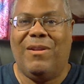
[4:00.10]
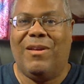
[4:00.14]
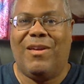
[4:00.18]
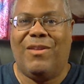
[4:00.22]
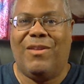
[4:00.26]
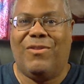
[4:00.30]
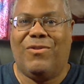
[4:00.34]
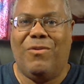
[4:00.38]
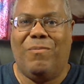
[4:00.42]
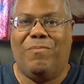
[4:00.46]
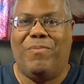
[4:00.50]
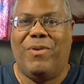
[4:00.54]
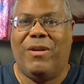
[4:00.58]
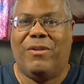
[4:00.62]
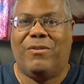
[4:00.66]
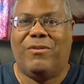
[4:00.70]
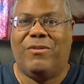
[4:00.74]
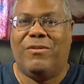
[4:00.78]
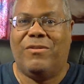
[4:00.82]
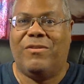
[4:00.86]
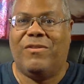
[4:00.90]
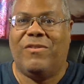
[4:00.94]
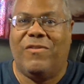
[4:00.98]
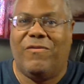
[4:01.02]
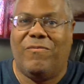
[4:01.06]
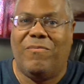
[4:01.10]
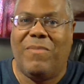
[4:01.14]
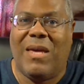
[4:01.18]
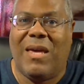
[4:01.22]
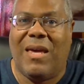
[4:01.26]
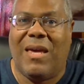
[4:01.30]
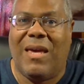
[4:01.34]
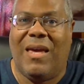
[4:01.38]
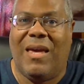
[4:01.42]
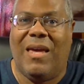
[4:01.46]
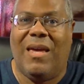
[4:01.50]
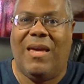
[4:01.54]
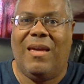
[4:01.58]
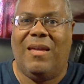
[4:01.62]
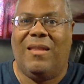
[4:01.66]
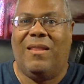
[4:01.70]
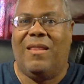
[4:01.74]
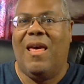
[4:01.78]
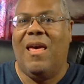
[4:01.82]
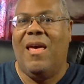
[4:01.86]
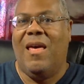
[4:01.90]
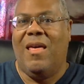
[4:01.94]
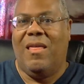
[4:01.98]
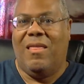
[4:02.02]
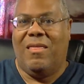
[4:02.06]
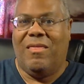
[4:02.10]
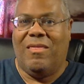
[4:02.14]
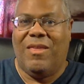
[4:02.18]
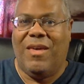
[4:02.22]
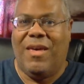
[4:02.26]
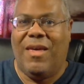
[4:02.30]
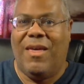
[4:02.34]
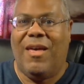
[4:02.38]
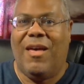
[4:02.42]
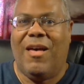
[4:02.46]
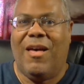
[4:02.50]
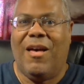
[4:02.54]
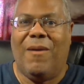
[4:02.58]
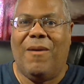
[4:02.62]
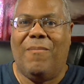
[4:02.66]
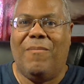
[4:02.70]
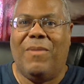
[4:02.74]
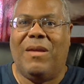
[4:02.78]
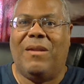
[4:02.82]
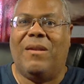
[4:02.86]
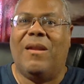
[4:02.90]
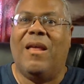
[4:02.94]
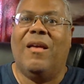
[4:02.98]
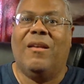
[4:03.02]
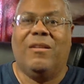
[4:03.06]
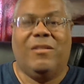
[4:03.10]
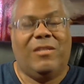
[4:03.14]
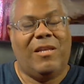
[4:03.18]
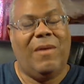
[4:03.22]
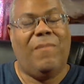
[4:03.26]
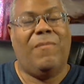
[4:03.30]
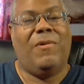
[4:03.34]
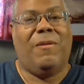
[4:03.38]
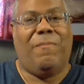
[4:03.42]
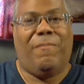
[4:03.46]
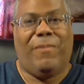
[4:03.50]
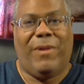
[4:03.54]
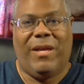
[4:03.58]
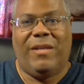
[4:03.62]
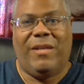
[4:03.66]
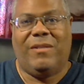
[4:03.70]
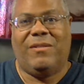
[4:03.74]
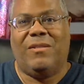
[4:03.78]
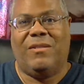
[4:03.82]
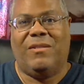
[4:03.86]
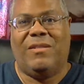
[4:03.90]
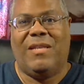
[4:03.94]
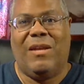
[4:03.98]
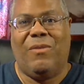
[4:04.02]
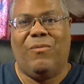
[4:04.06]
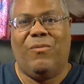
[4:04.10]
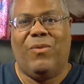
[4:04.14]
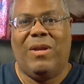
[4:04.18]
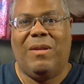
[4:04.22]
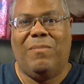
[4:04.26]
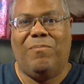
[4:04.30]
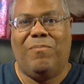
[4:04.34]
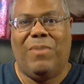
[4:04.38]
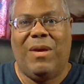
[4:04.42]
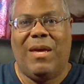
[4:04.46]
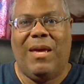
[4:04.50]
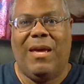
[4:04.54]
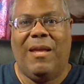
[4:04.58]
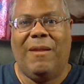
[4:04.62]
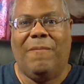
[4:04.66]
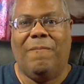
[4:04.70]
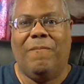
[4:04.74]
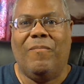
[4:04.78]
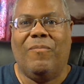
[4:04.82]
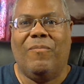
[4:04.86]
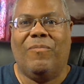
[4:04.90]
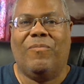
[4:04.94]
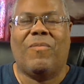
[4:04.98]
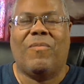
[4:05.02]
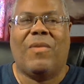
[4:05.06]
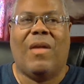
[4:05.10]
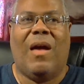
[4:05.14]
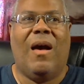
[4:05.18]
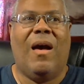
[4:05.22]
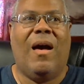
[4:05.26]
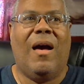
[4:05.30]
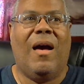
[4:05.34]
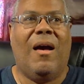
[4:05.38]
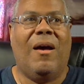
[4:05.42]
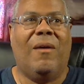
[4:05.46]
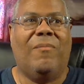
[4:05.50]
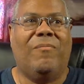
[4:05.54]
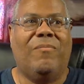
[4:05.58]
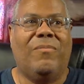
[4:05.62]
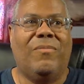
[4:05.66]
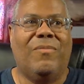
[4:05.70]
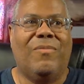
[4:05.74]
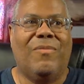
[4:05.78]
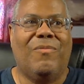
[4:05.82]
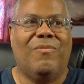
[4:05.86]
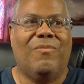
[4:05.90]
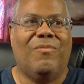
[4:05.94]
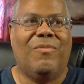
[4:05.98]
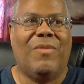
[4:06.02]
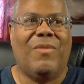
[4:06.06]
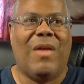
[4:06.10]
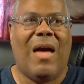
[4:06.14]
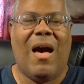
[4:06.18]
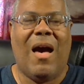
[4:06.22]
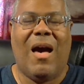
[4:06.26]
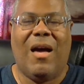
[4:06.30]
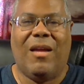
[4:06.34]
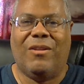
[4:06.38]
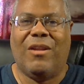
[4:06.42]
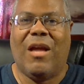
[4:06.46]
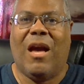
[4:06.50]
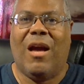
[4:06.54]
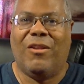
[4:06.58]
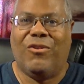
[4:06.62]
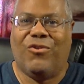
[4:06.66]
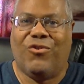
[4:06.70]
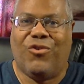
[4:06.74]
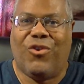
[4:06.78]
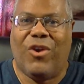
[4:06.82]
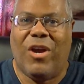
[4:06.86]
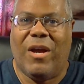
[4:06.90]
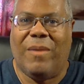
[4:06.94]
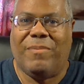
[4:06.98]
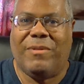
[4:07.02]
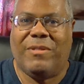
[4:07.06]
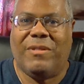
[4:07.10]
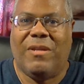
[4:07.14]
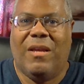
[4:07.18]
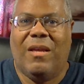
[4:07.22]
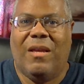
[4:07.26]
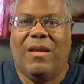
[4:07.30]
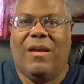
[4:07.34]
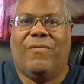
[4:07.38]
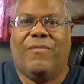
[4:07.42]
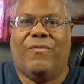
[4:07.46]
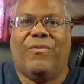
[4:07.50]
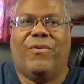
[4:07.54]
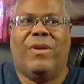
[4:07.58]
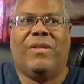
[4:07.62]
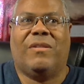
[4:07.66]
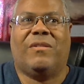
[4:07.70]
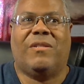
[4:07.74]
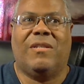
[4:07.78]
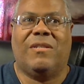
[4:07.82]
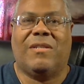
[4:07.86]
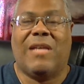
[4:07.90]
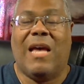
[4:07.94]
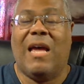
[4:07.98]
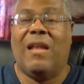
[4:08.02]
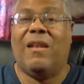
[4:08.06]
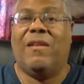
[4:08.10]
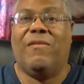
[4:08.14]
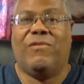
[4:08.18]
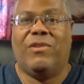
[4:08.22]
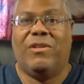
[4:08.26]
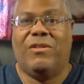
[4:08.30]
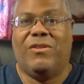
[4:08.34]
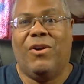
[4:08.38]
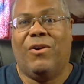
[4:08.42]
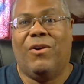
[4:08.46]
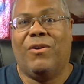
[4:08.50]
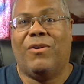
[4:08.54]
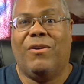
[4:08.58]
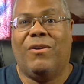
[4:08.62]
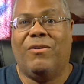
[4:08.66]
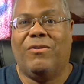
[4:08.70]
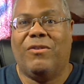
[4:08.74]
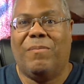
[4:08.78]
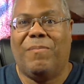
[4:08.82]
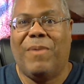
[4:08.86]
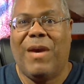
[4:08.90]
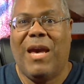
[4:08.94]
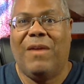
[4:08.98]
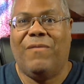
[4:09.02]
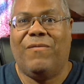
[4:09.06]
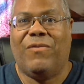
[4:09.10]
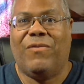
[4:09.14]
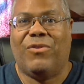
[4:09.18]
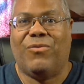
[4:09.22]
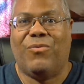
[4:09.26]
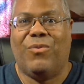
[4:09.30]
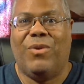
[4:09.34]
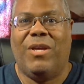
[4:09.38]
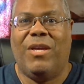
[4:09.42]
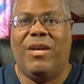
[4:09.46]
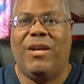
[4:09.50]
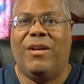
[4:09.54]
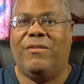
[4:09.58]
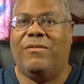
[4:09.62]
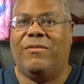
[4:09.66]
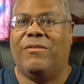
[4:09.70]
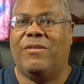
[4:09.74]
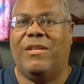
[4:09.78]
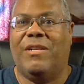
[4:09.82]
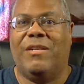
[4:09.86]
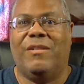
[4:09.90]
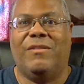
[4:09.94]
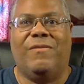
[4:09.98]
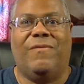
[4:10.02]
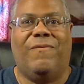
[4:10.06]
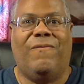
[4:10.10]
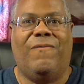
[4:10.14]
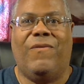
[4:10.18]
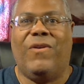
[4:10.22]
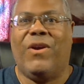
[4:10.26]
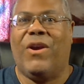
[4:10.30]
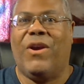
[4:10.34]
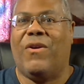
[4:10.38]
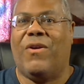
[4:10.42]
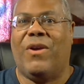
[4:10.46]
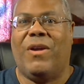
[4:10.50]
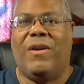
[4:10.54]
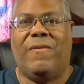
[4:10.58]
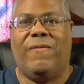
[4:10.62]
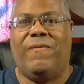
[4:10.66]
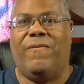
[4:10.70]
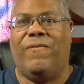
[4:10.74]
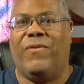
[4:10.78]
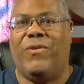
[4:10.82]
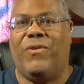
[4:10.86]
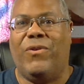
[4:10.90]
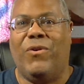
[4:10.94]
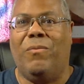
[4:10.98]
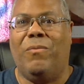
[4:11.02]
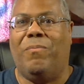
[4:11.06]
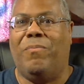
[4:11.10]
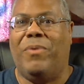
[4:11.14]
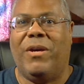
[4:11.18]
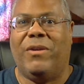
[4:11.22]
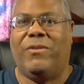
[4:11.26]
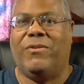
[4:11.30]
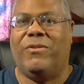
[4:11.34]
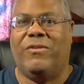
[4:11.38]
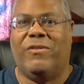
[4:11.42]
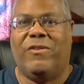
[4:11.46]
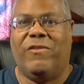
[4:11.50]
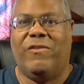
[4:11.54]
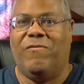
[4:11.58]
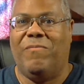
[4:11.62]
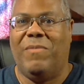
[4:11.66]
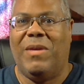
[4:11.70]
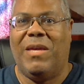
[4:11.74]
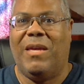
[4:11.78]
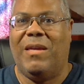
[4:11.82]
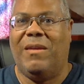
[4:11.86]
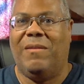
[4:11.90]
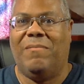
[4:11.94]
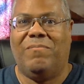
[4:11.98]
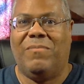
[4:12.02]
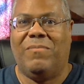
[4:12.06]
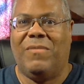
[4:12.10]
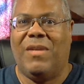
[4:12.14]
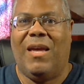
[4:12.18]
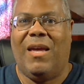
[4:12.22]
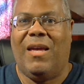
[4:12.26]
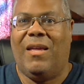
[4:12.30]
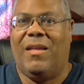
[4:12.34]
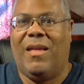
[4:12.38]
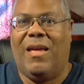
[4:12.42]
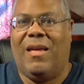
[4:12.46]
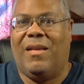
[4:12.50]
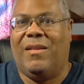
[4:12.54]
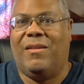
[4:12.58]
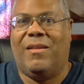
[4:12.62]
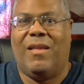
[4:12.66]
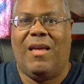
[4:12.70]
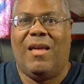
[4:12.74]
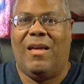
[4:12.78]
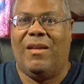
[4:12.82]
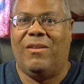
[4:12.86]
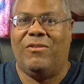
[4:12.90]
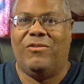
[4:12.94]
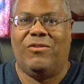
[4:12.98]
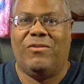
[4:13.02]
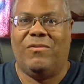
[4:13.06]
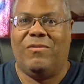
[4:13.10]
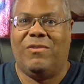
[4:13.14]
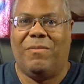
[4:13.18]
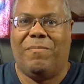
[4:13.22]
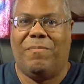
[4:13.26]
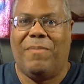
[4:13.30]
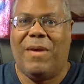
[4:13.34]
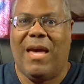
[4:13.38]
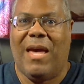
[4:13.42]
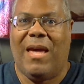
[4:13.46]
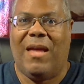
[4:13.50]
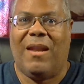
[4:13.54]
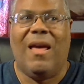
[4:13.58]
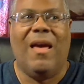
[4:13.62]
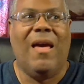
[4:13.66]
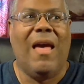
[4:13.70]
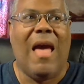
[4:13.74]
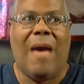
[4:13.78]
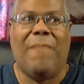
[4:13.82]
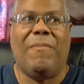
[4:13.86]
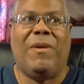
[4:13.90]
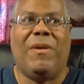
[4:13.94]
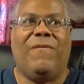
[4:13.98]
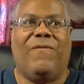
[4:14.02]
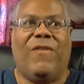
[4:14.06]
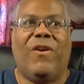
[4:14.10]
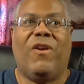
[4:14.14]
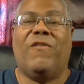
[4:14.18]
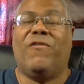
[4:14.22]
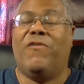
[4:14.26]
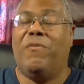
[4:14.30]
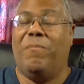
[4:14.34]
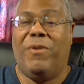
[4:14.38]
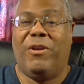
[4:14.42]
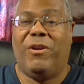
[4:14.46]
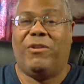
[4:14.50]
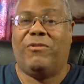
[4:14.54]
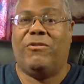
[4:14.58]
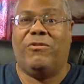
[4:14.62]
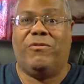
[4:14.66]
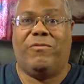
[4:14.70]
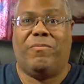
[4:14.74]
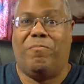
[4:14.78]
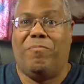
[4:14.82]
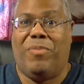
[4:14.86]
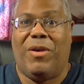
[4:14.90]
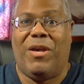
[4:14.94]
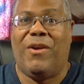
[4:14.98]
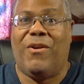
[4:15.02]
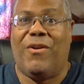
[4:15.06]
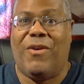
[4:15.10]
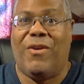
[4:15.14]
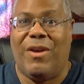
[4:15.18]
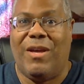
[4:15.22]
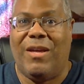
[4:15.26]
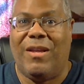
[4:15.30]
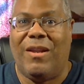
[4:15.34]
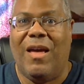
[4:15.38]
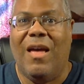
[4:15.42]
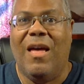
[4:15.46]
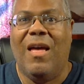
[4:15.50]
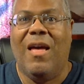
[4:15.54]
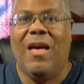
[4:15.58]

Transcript: looking through pictures of me and them and some of the places that we'd been um, on, on trips. For instance, I lived in Tokyo, Japan for three years, and there's very few pictures of me in, in, in Japan. I mean, very few pictures, period,